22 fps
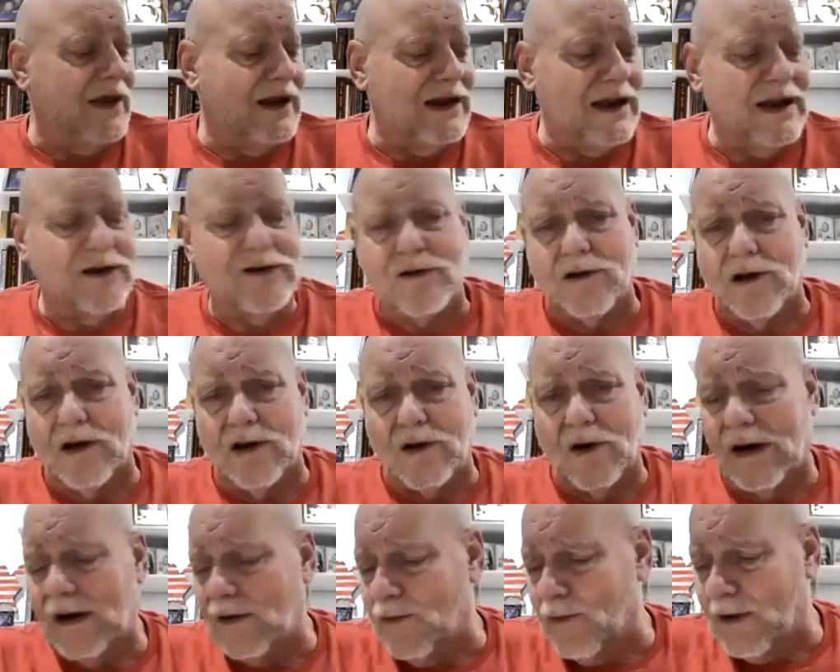on that not too long
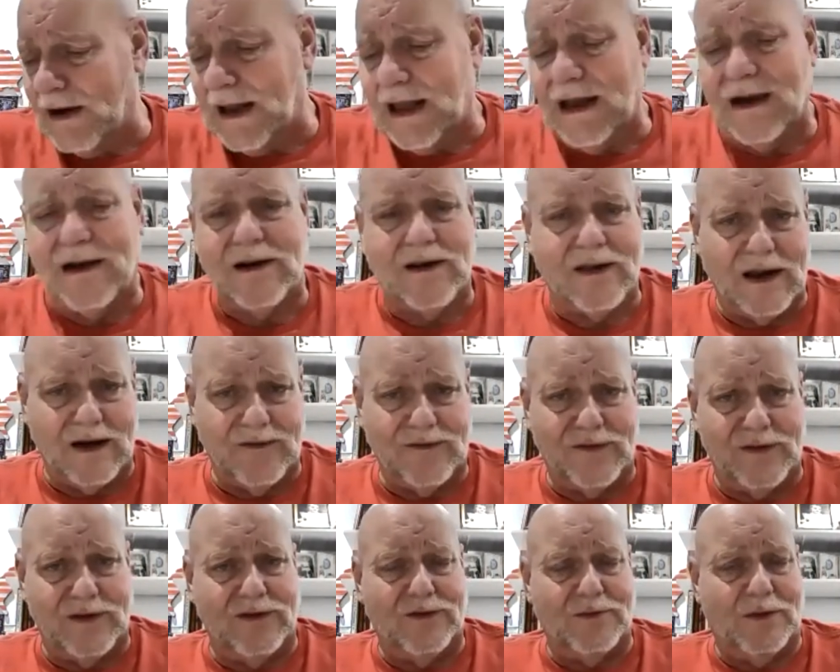ago. I don't want to get into
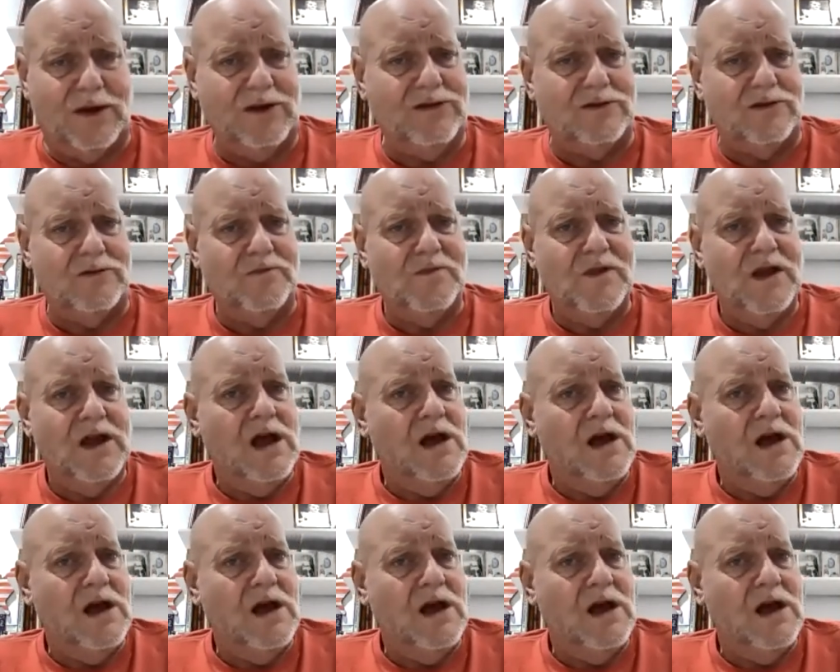that for this message,